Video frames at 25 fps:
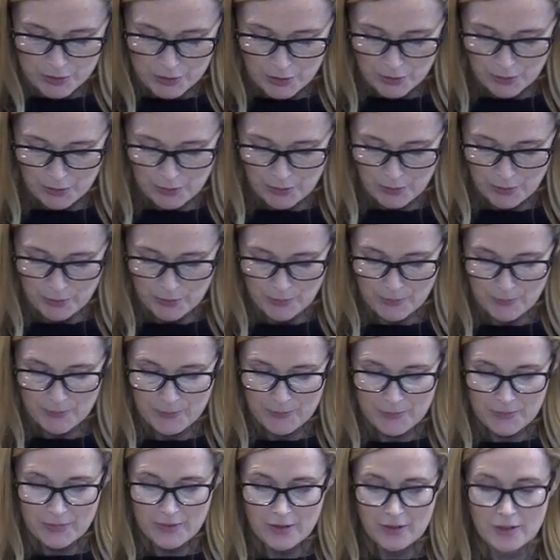too.
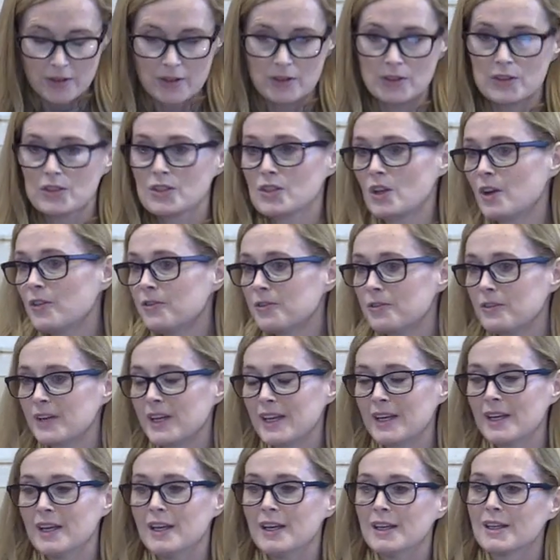
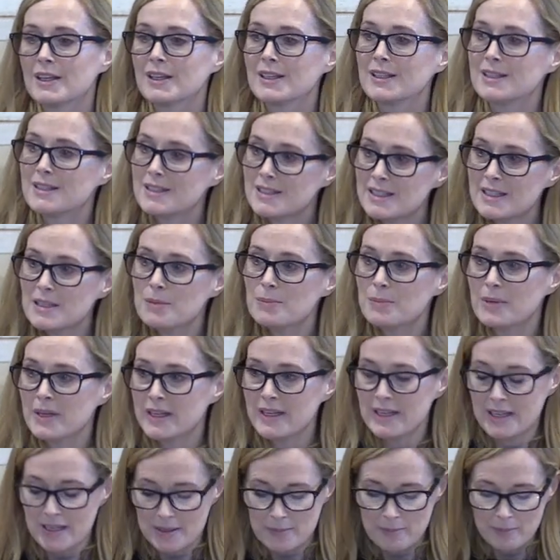Suffering can
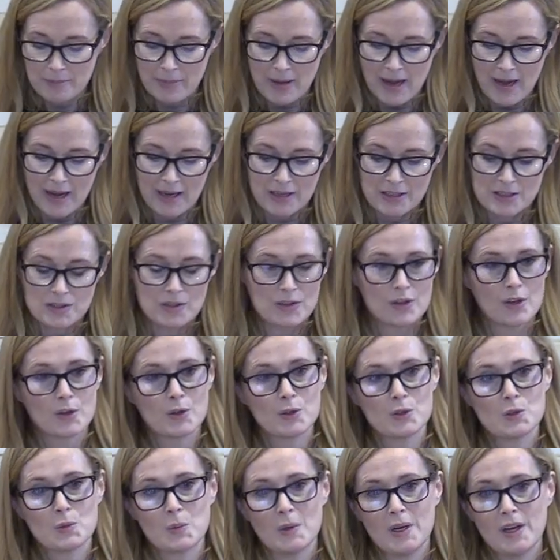deeply impact
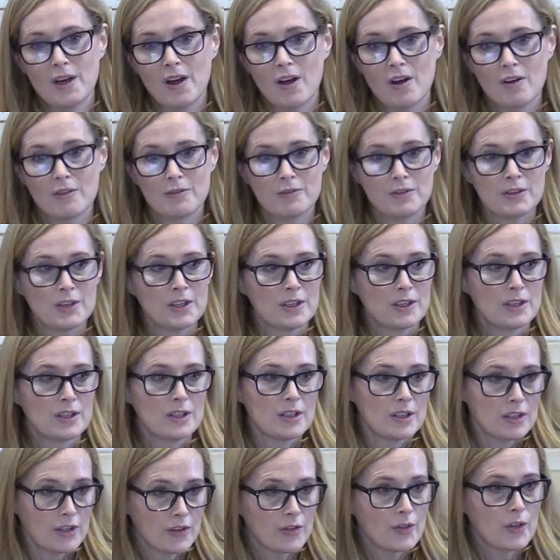those we love
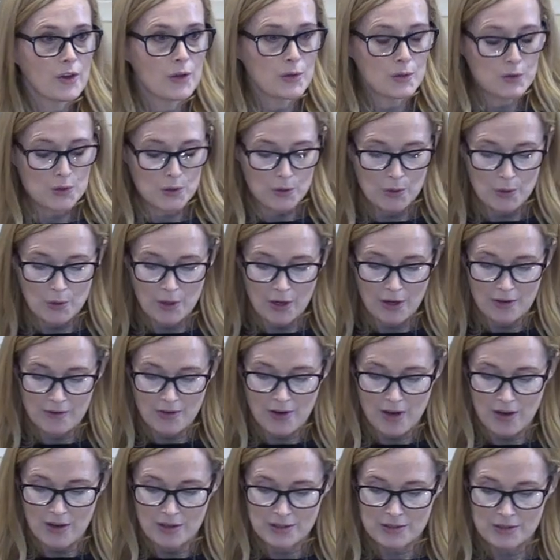and those who love
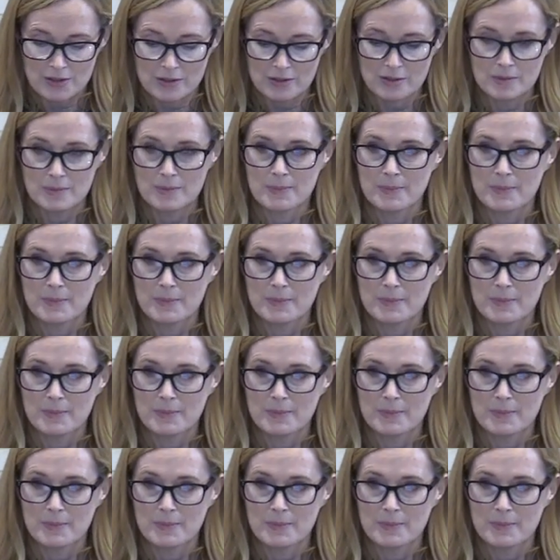us.